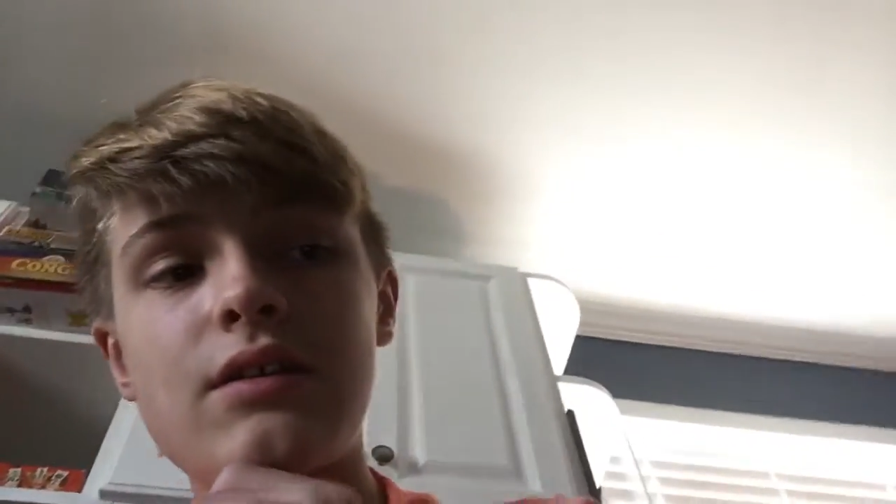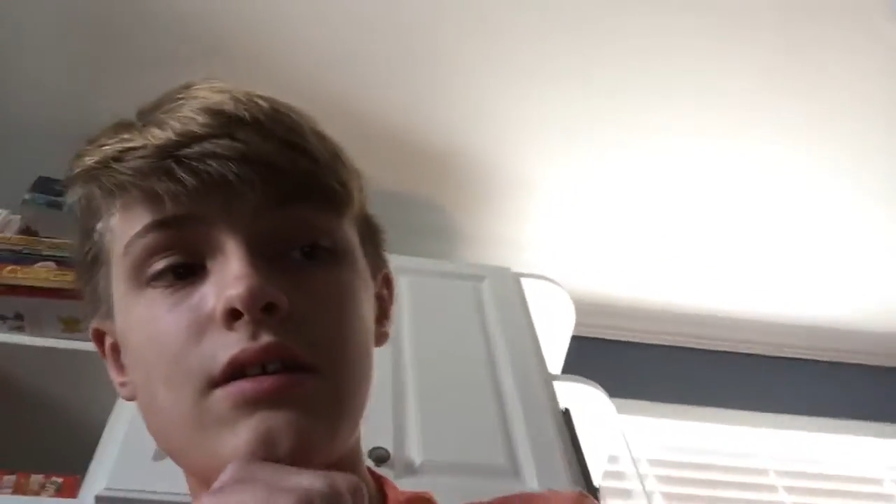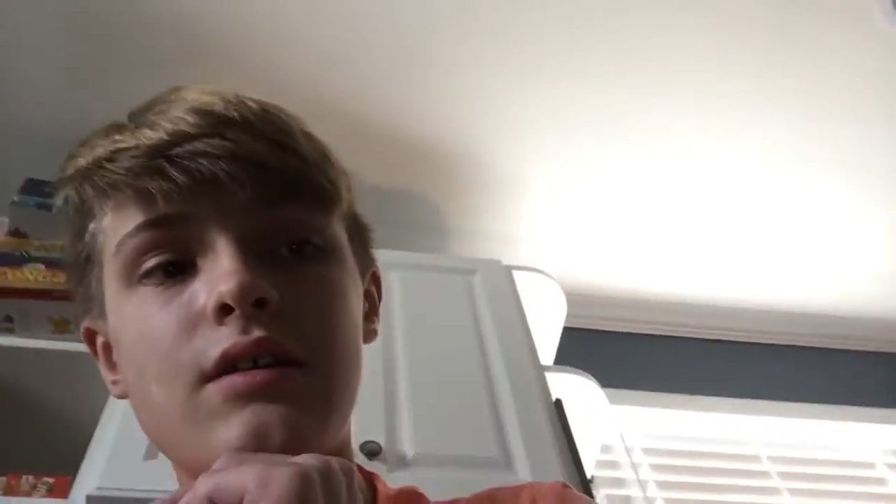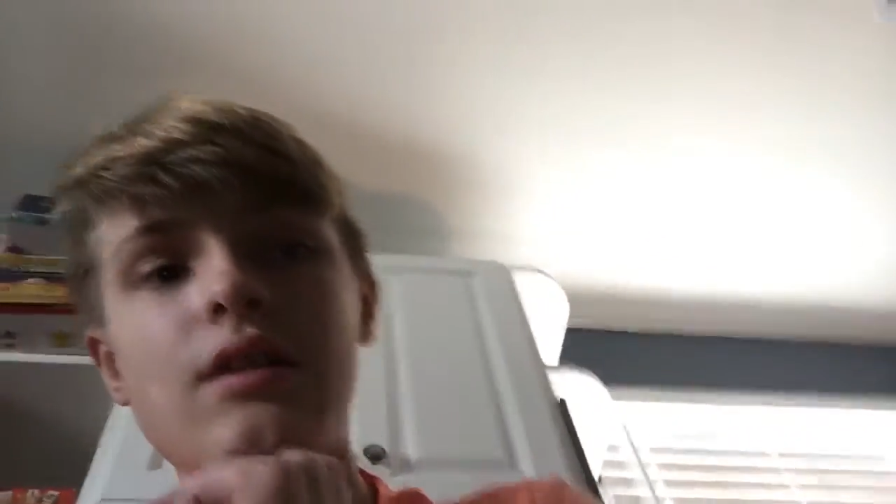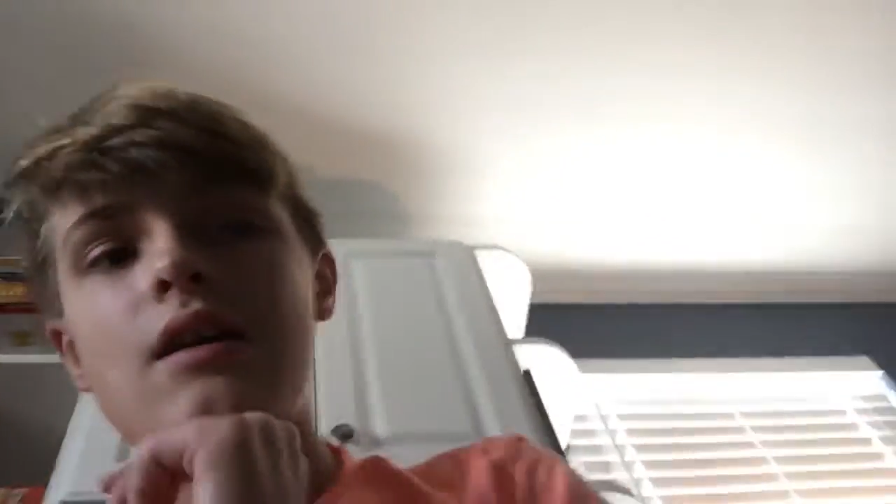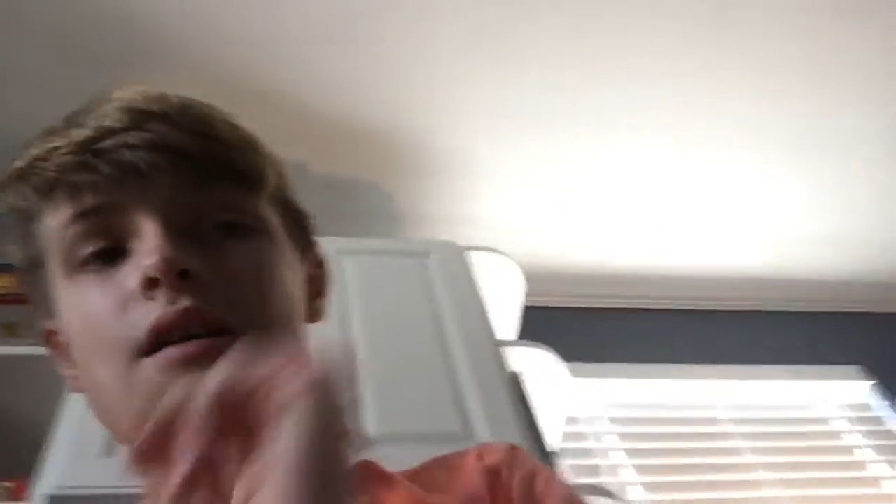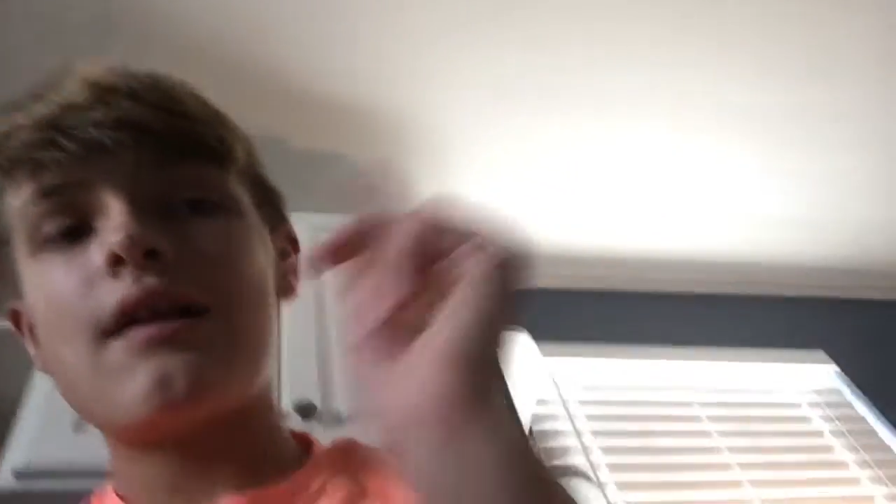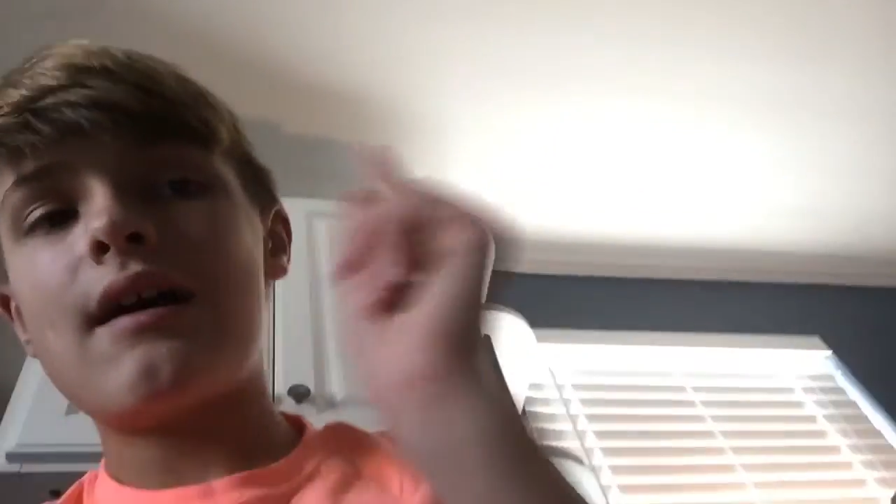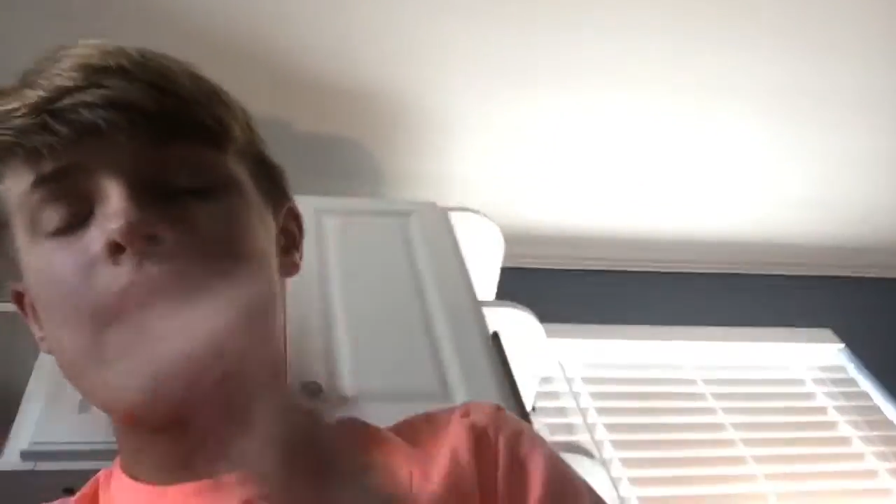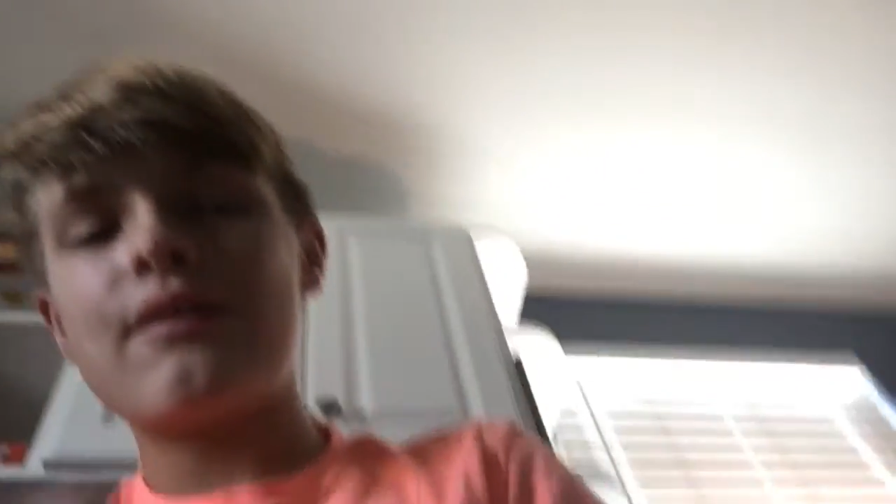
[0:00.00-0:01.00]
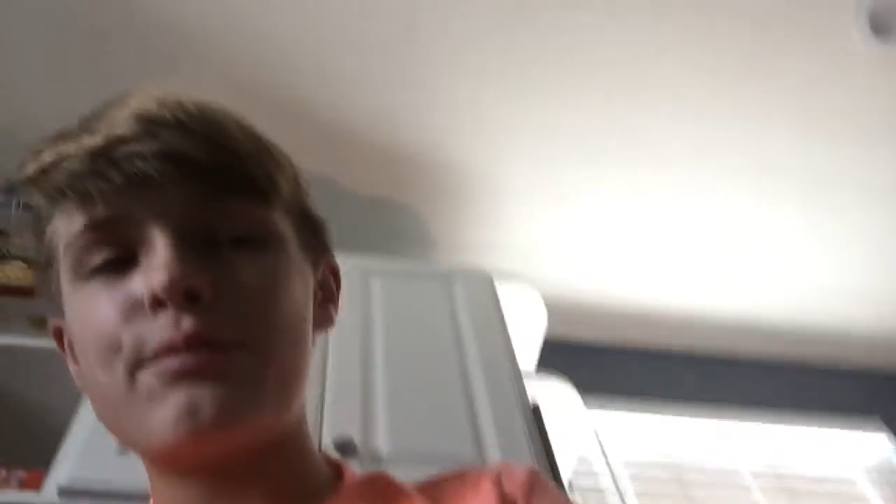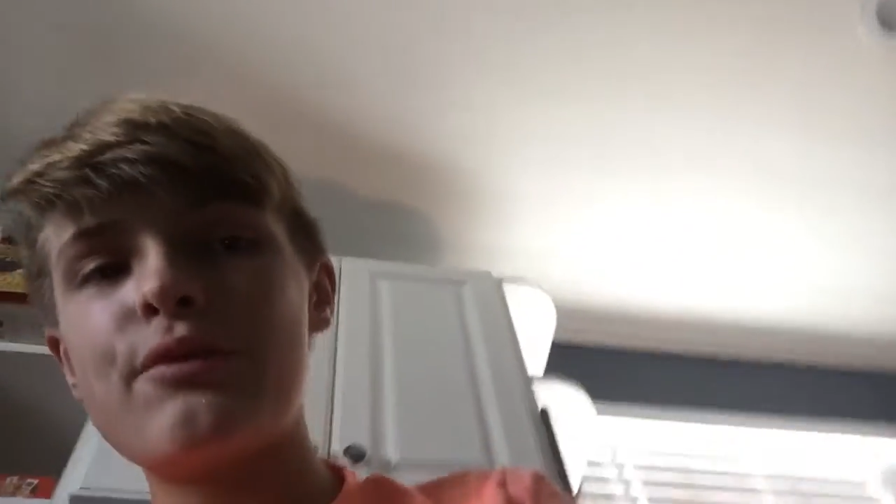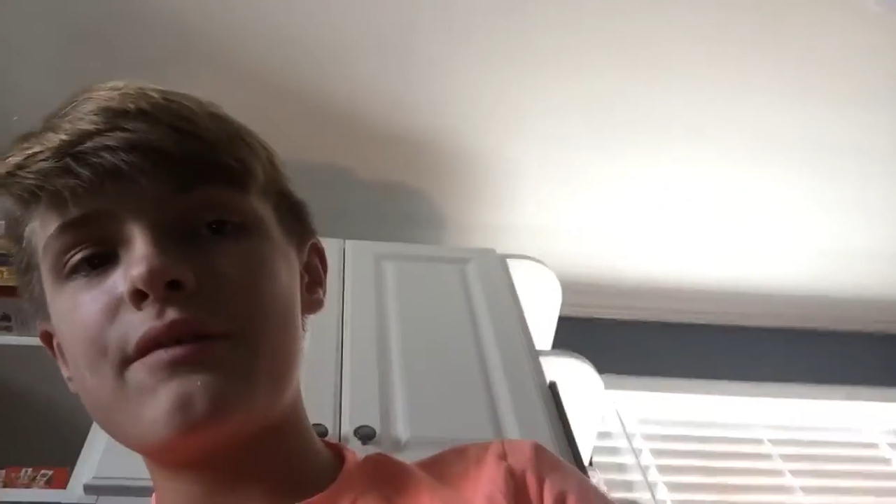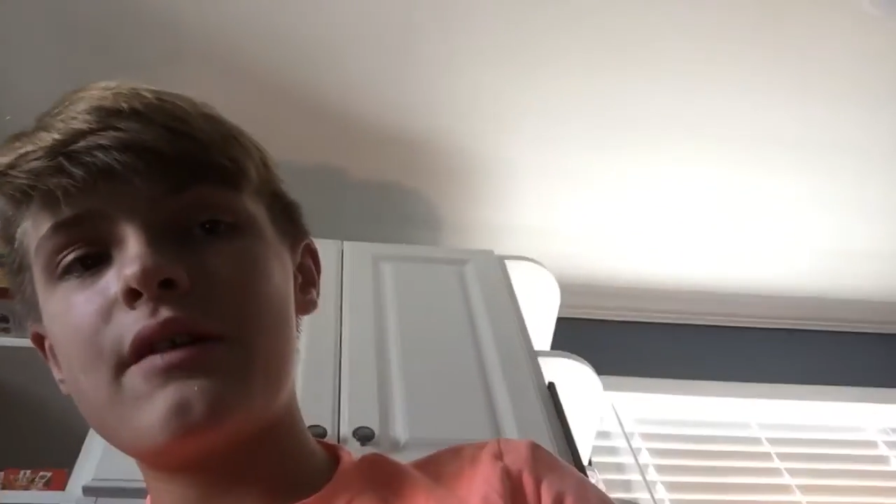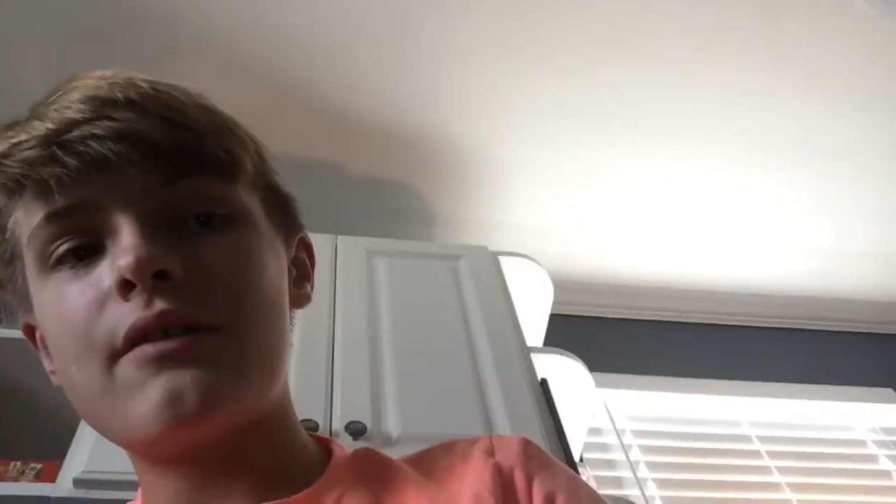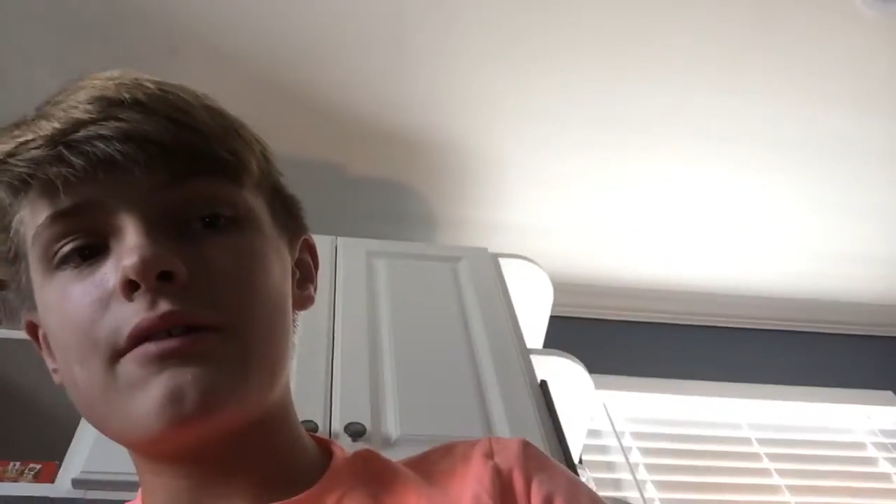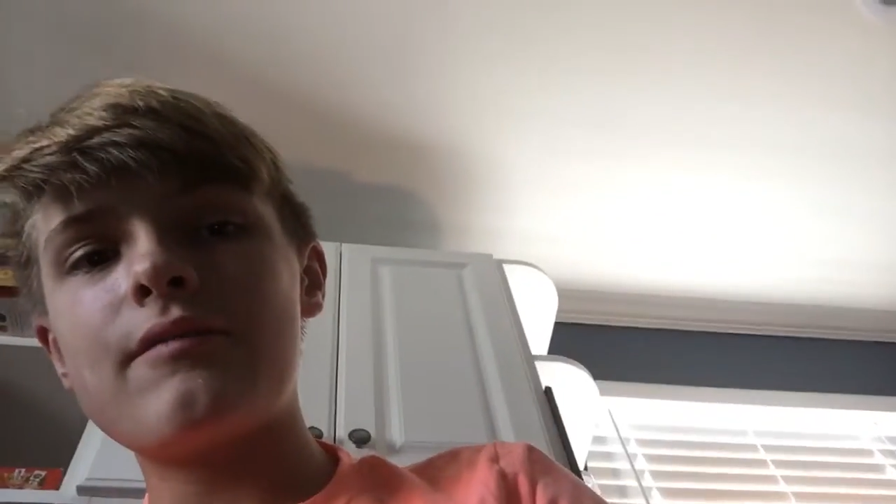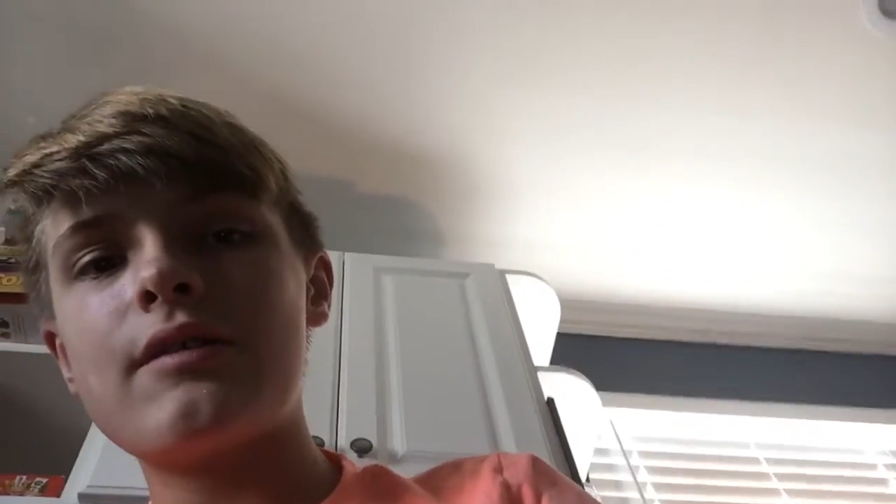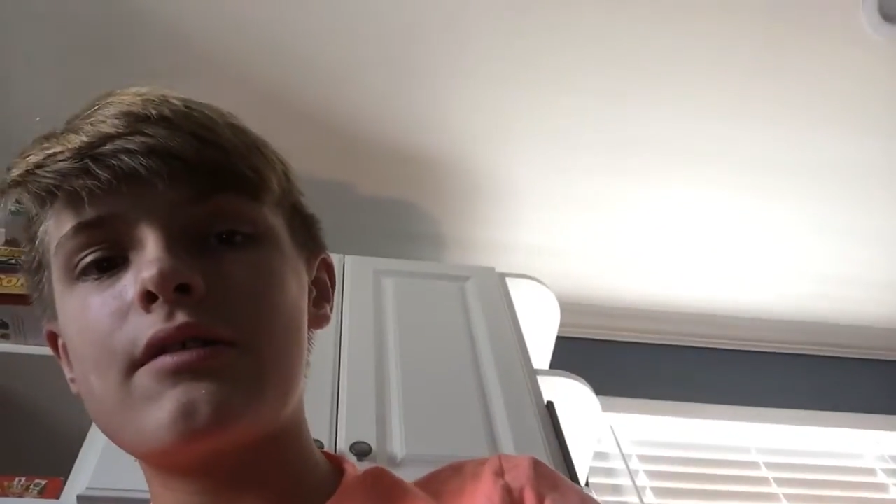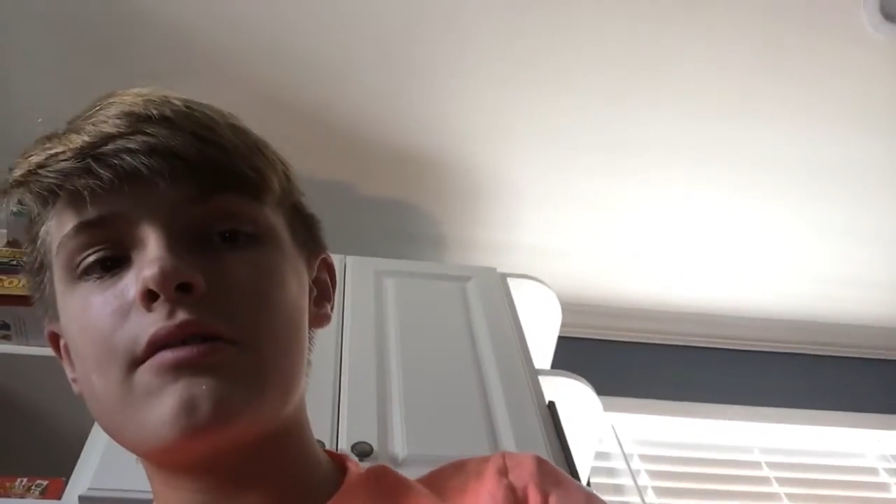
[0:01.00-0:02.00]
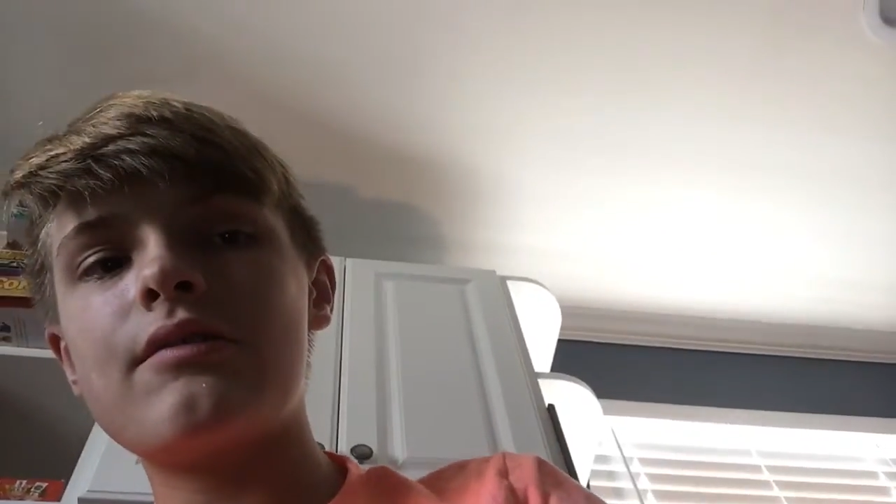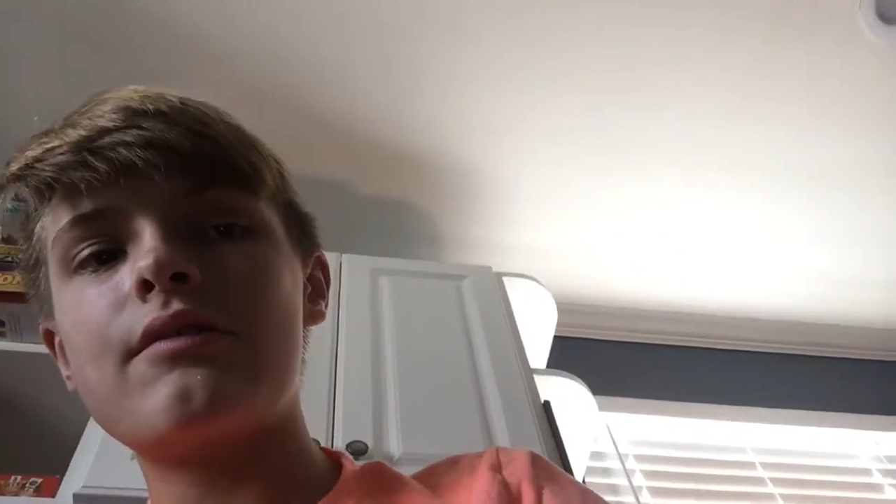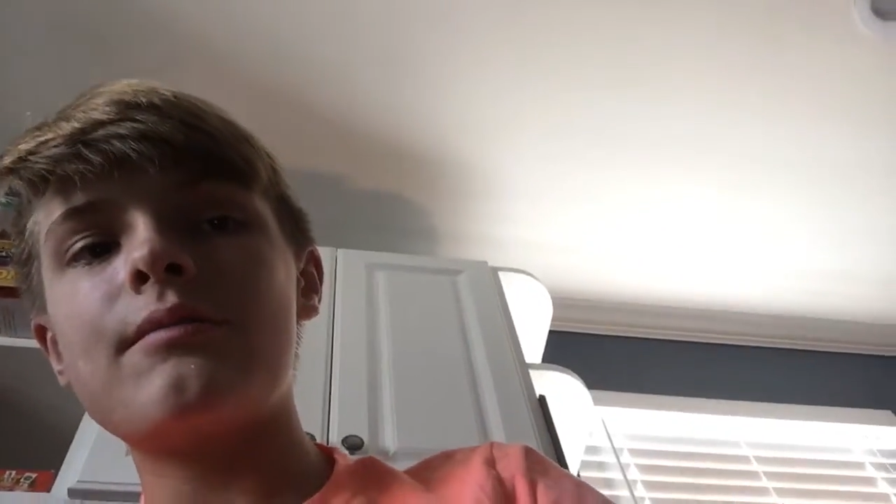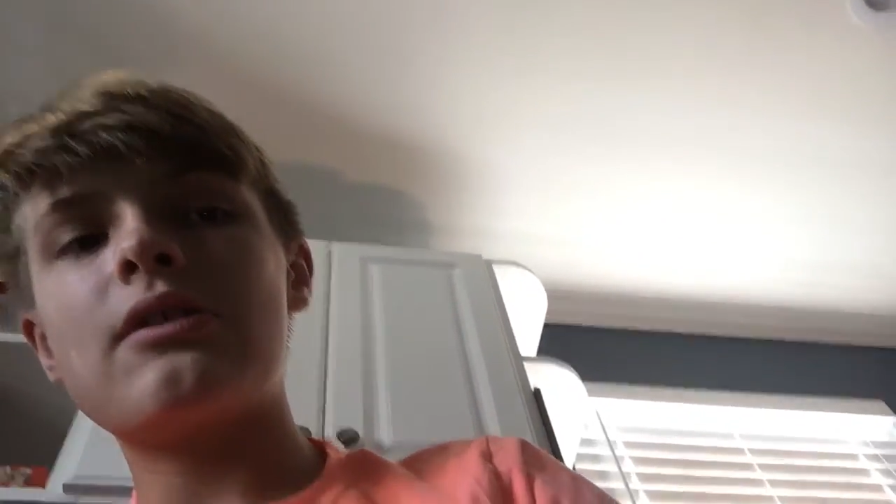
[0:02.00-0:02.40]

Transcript: I uploaded that other video a little